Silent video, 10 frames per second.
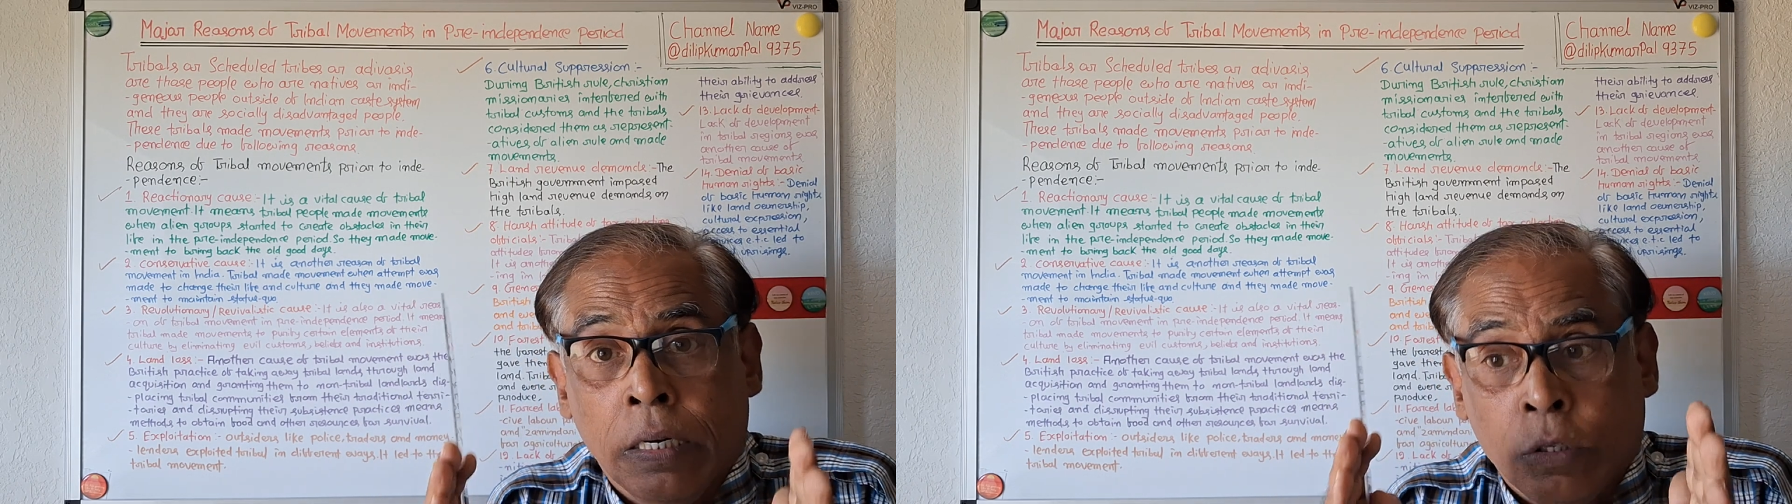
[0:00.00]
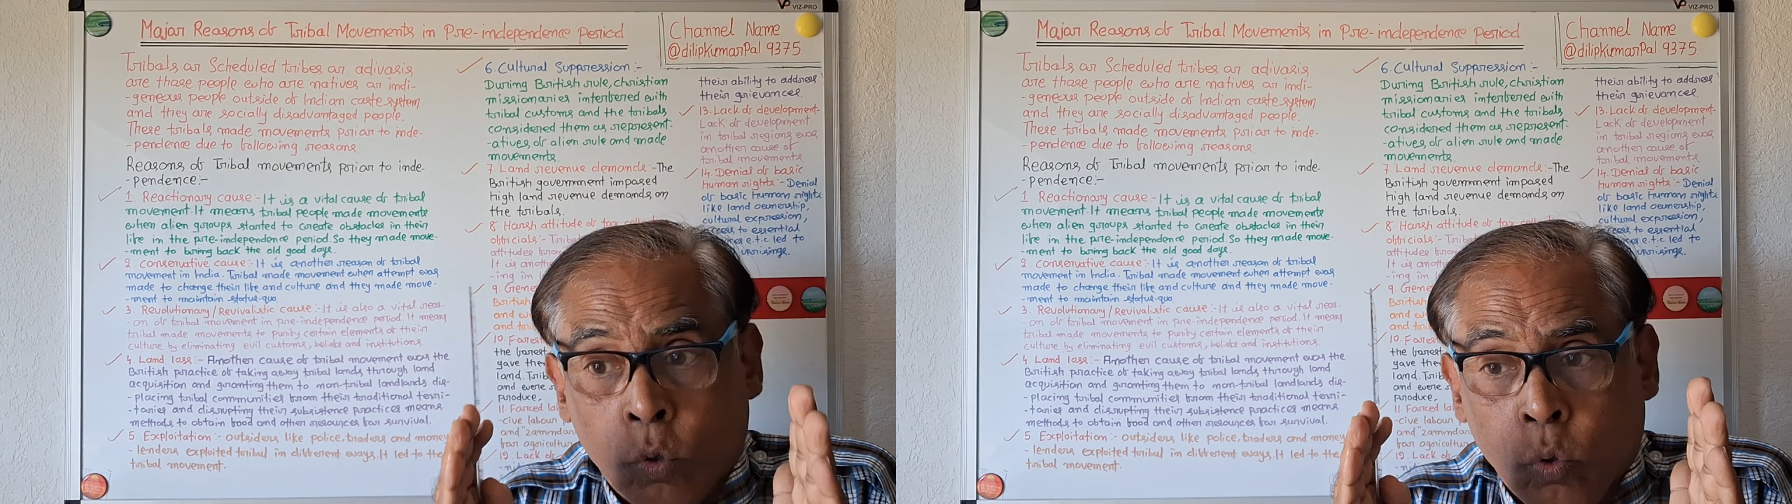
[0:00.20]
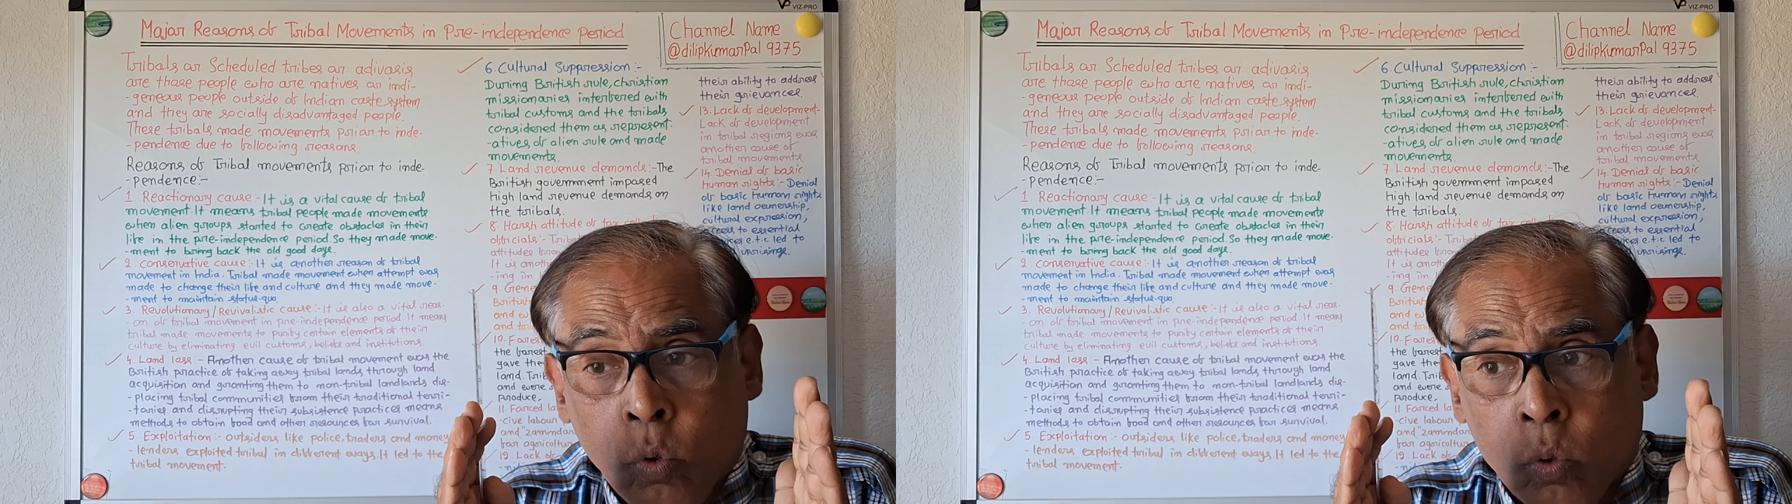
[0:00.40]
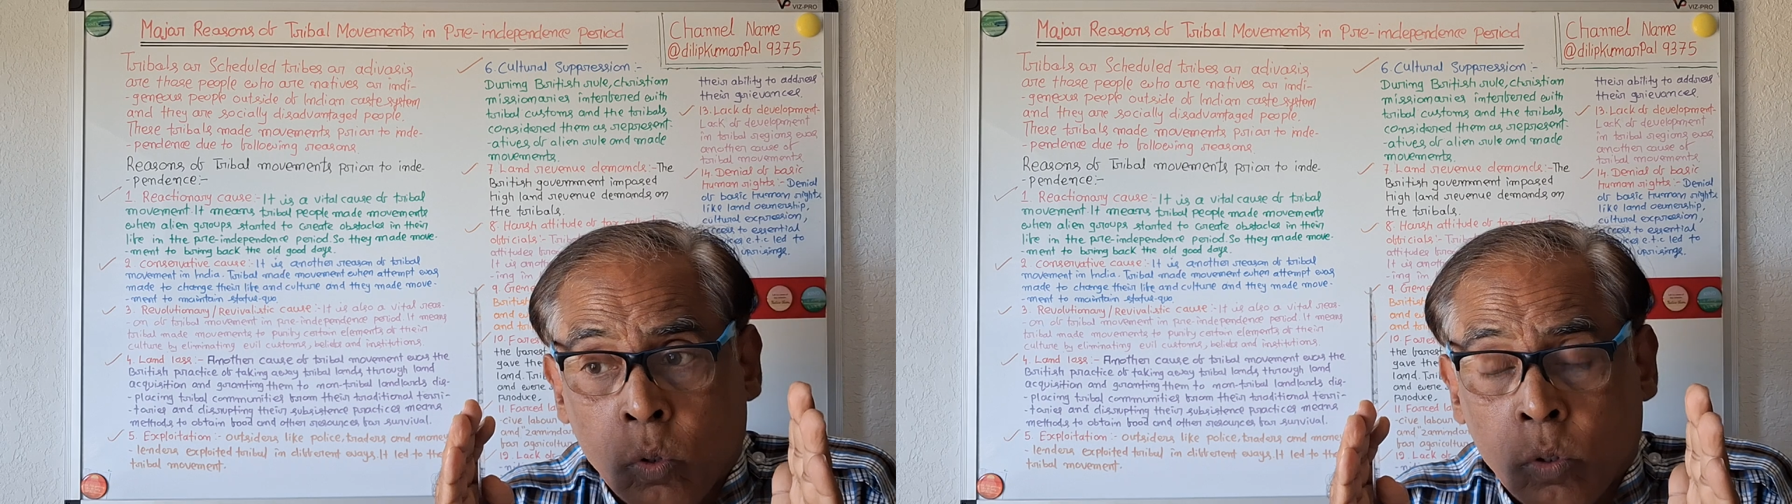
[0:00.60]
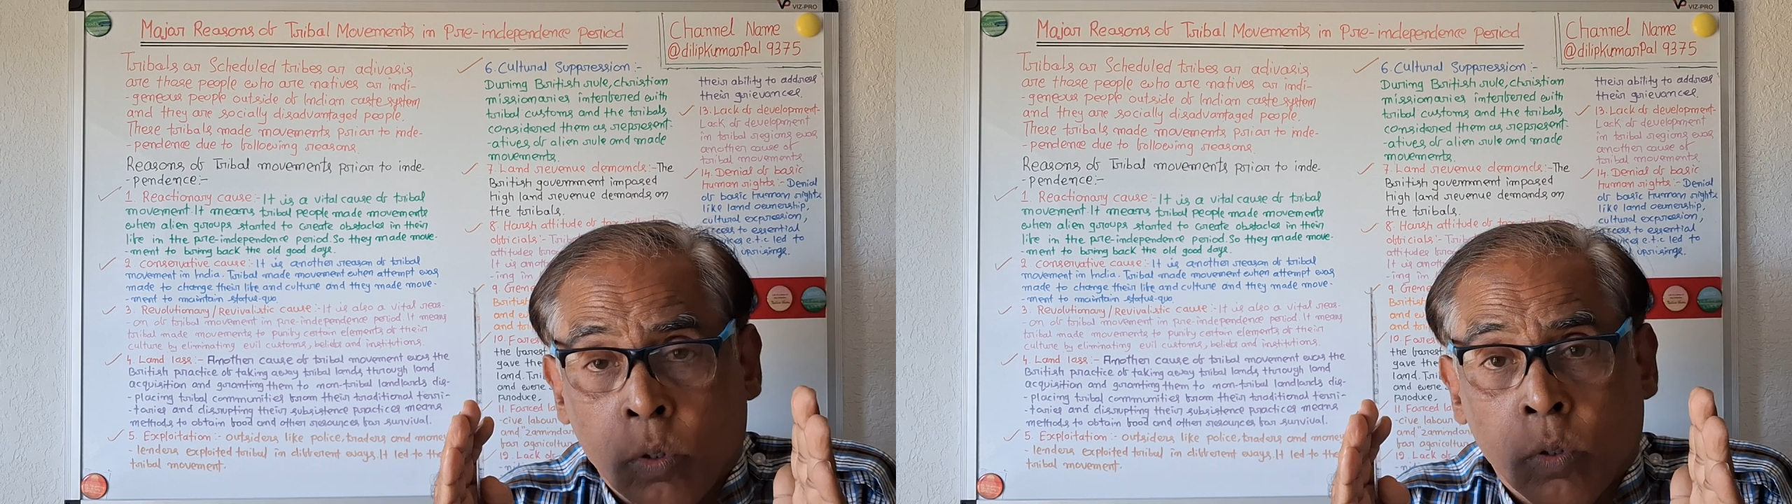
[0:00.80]
to
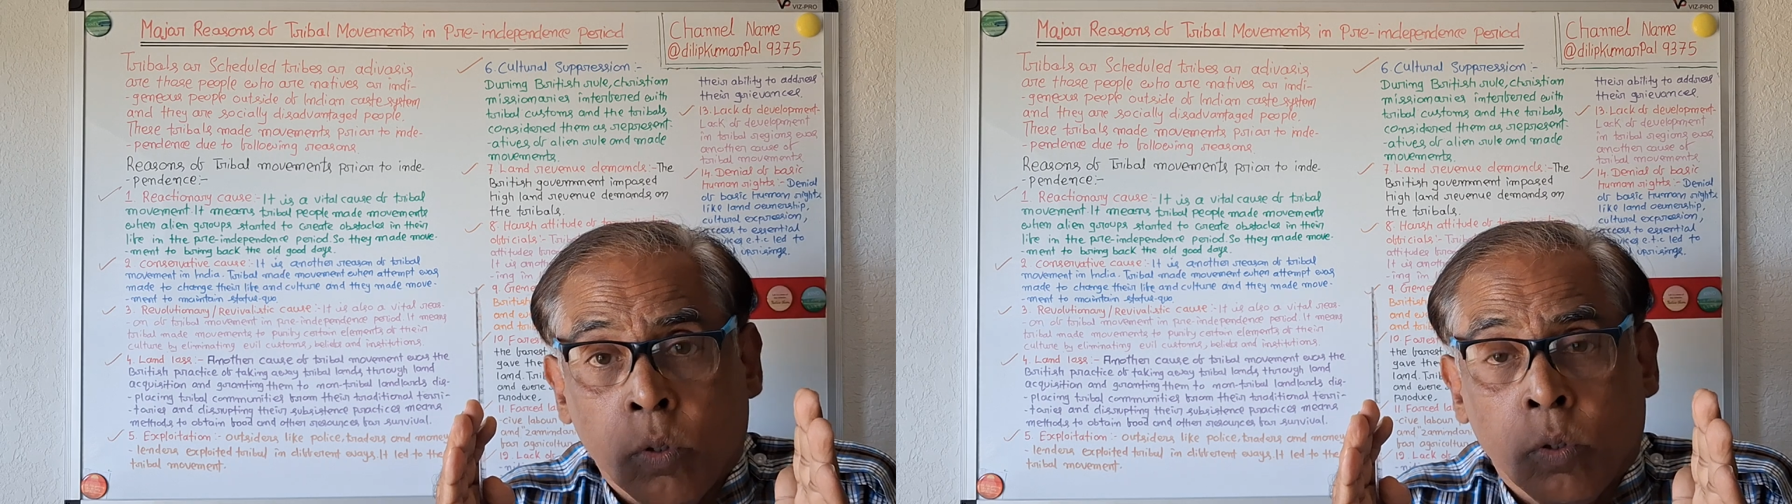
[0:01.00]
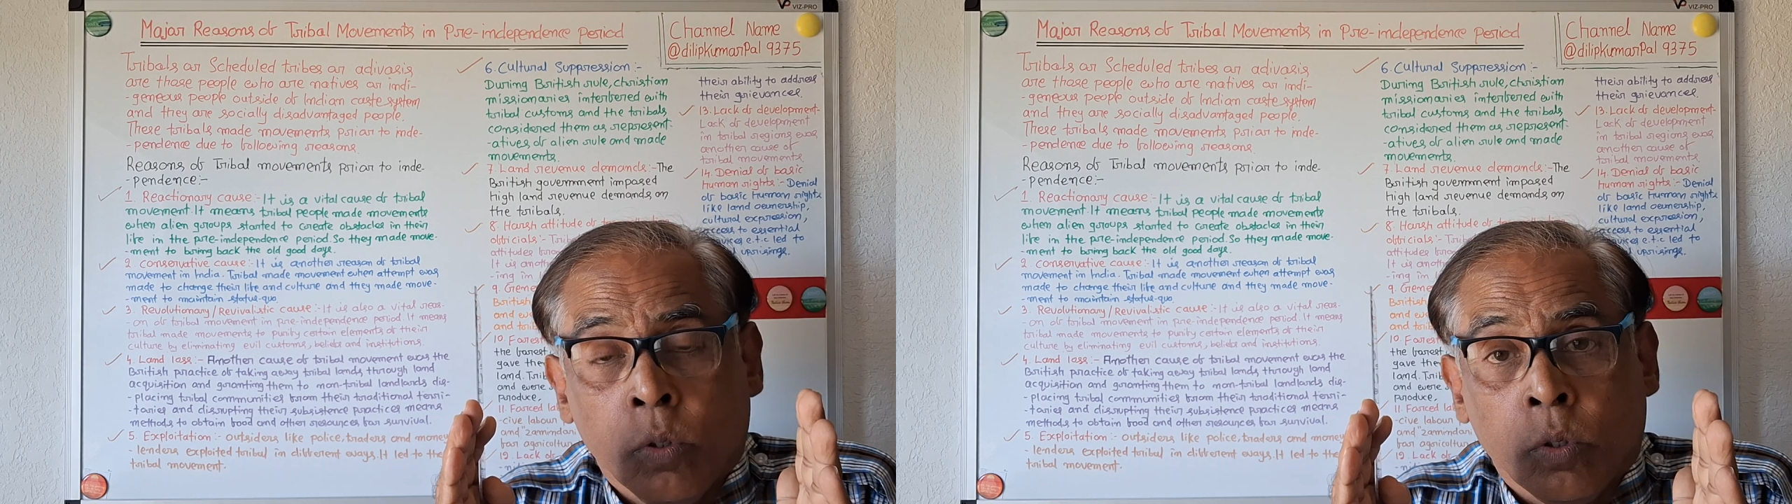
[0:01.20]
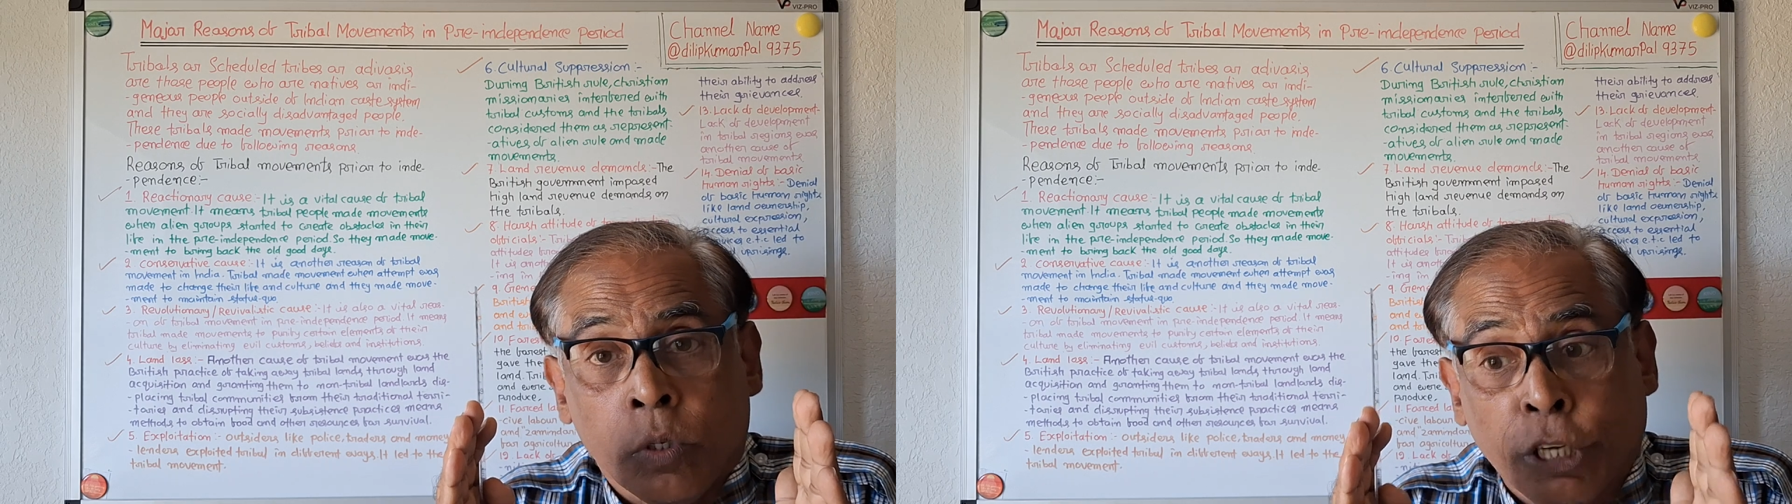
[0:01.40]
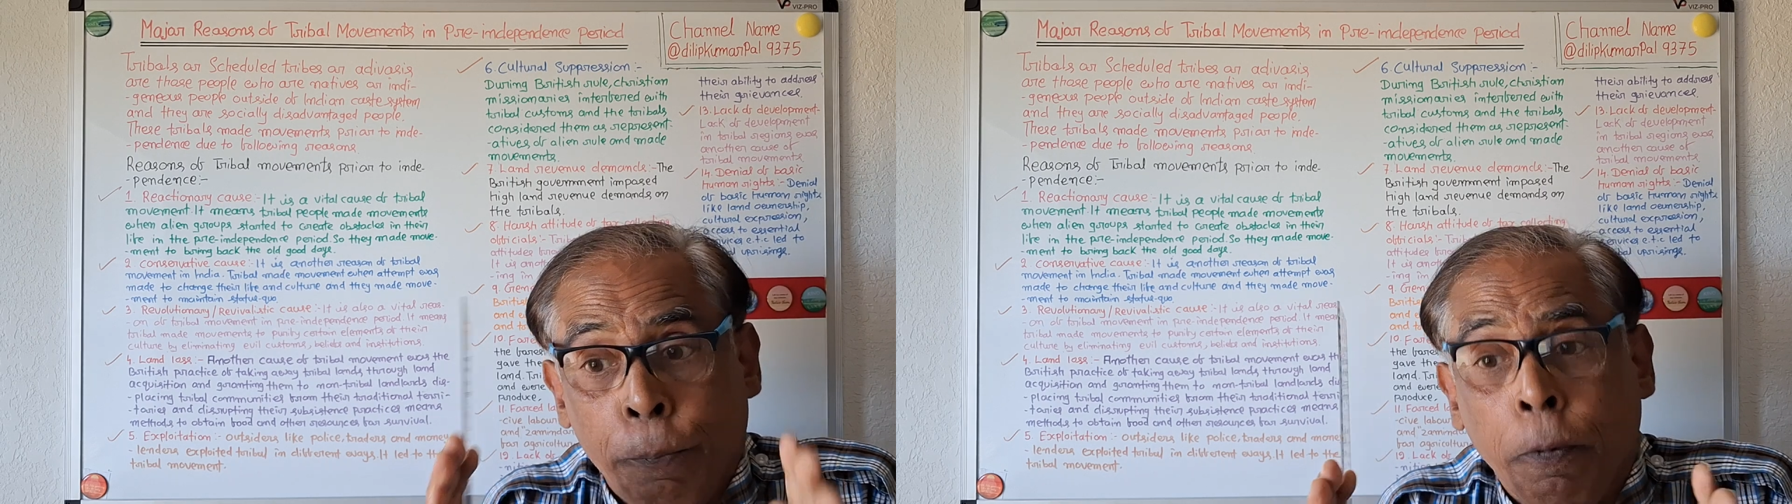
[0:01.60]
keep